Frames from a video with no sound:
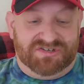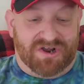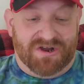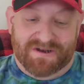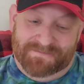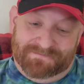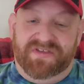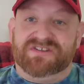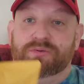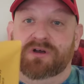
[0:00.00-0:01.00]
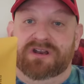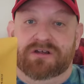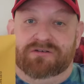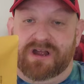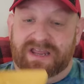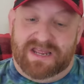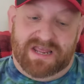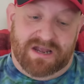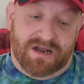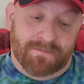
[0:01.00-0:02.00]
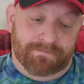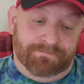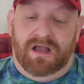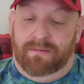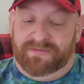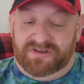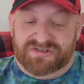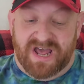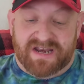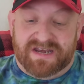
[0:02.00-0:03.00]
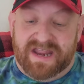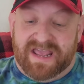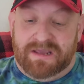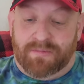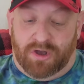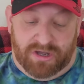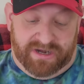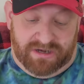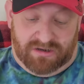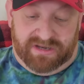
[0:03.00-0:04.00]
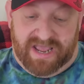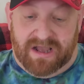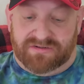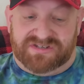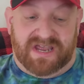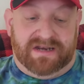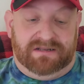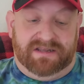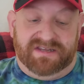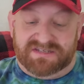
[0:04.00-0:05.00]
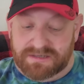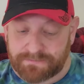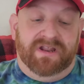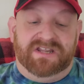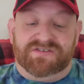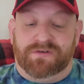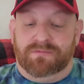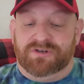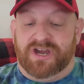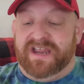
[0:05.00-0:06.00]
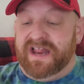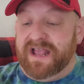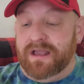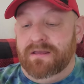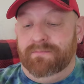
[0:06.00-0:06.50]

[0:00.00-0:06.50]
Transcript: start with this one right here. Um, there's not a name on it, on the outside at least, but it's from Reading,